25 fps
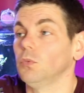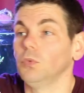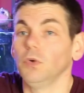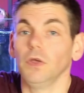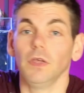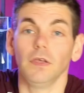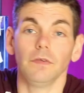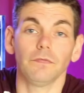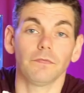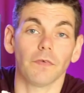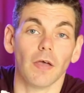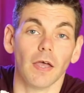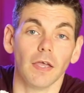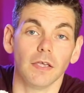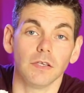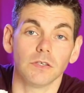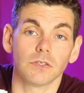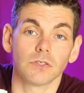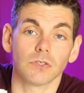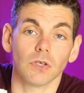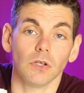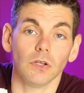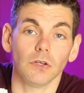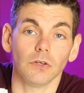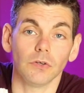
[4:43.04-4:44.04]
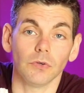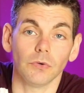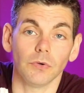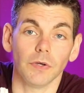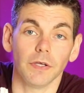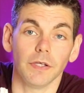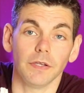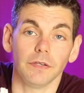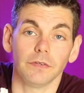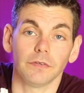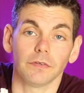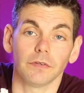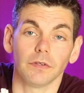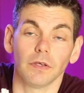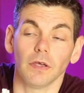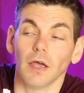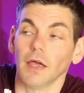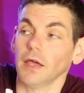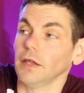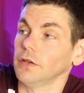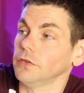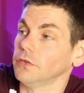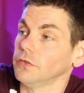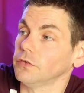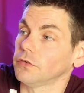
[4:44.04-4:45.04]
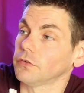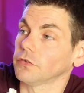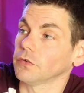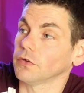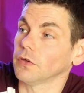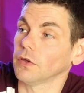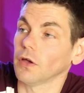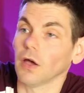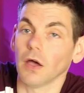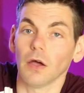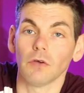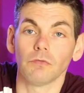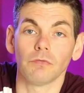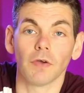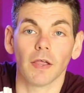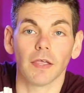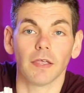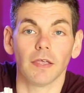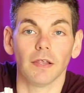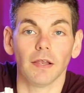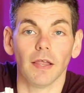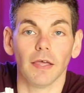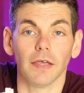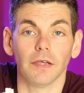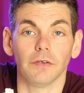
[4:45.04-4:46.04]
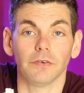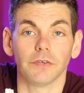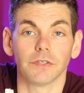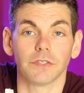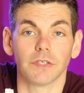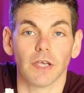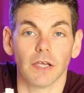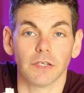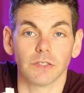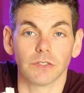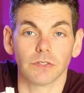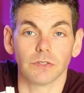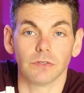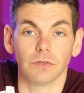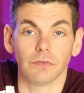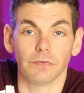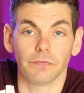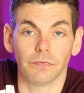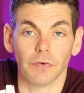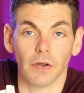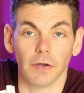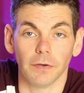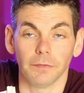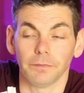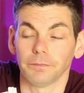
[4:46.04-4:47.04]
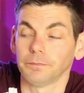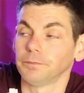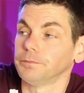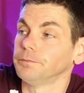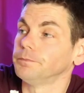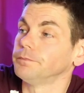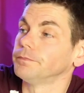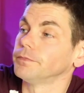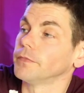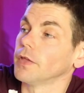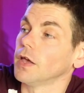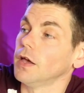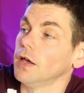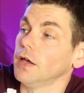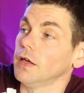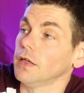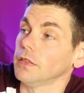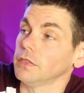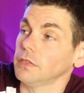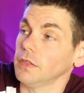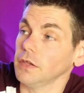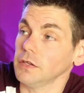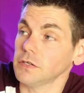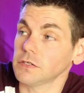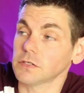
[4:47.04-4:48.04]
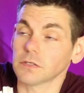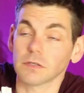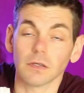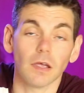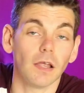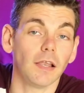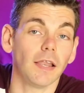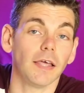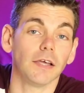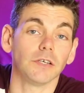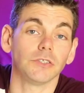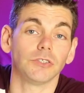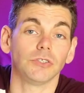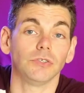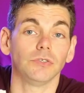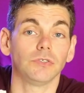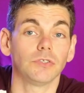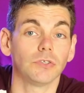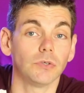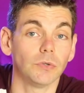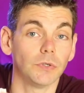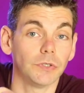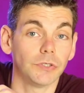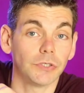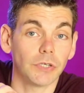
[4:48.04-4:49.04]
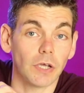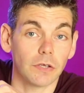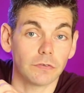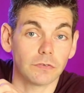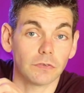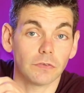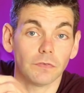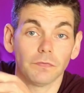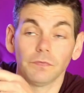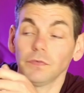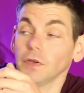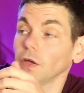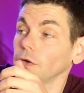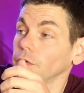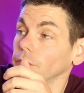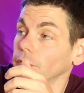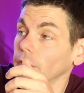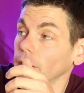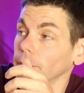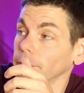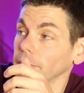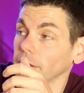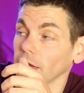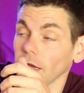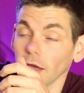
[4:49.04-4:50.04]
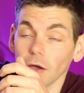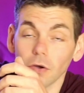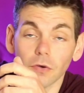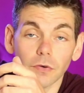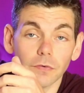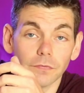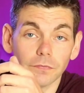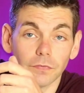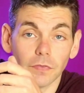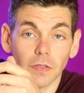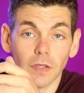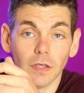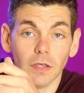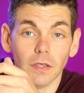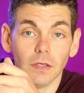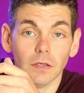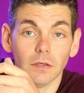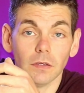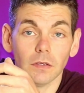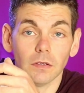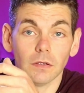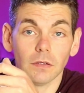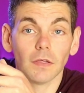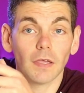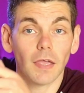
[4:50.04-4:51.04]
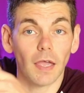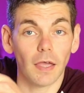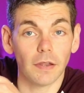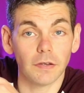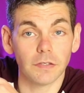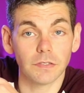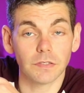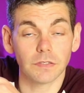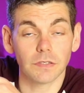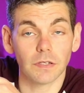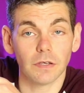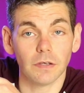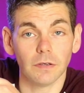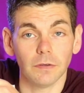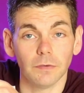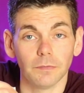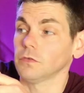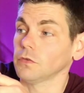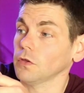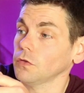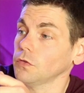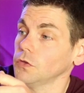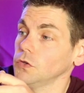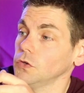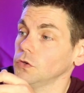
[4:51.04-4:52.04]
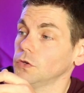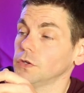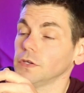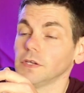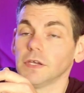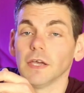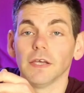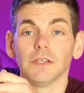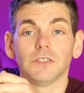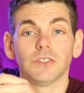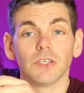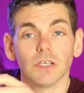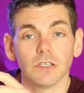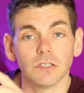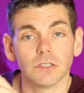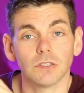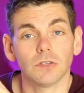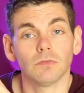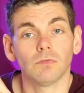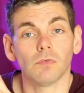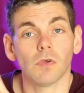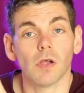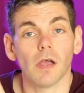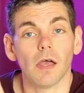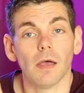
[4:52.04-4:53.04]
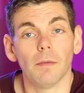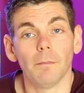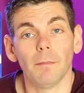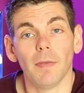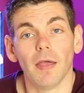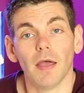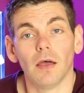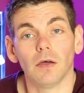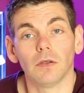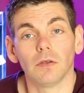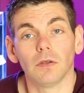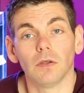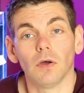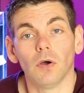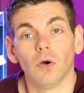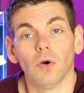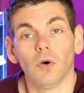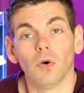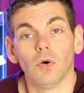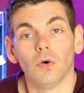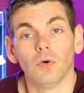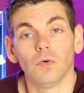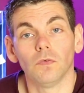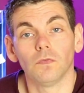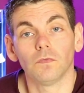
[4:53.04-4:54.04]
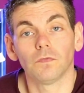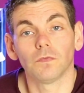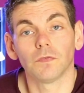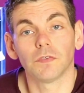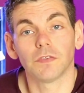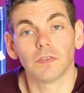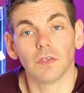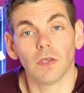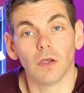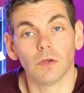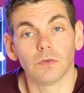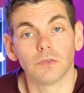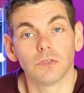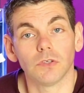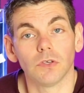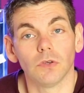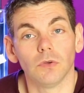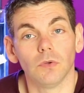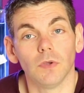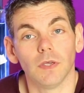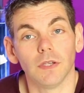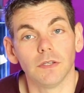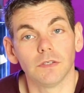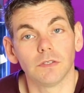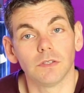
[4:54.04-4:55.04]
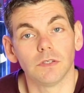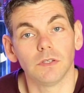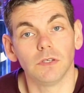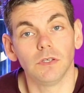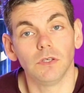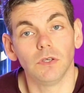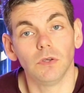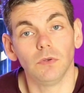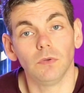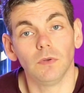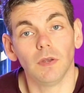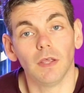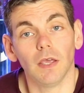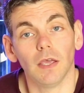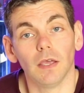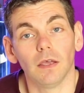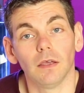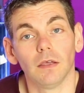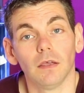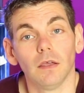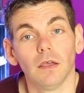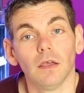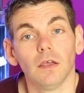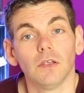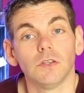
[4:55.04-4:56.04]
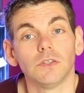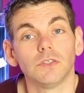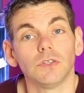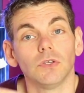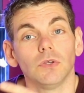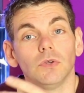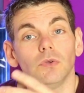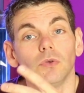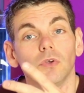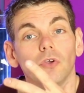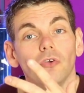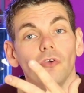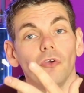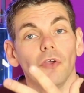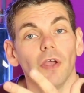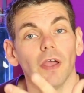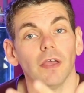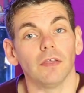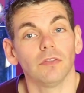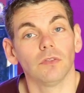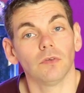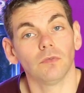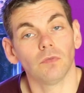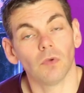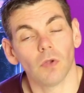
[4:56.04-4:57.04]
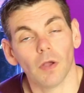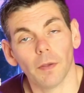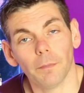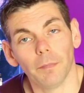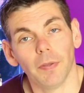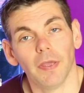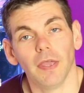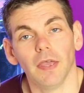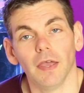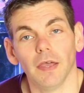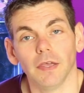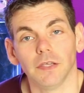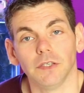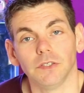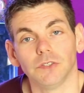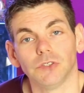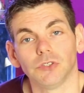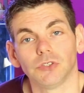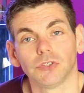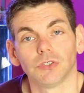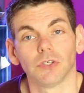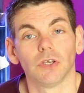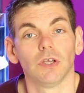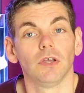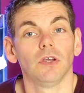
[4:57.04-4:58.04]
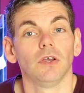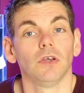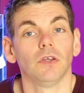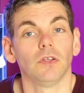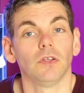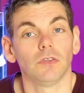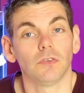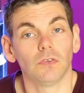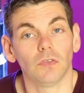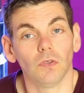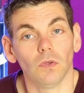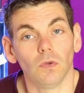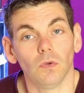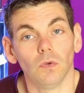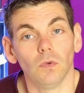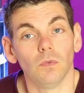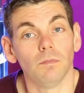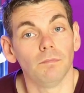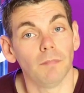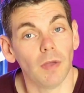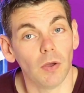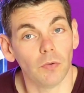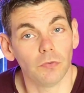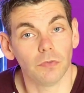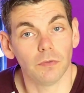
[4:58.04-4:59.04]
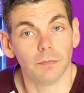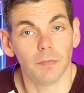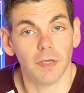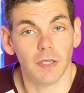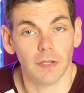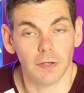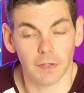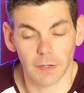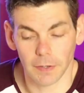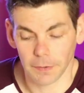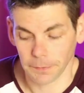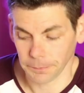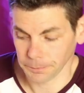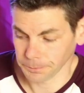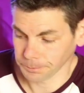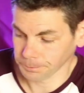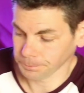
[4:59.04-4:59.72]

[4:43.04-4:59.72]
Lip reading: with a solenoid and regulator attached to the front. This allows you to adjust the flow coming out of the canister so that you can get just the right amount of CO2 into the unit to create the right pH to melt the media.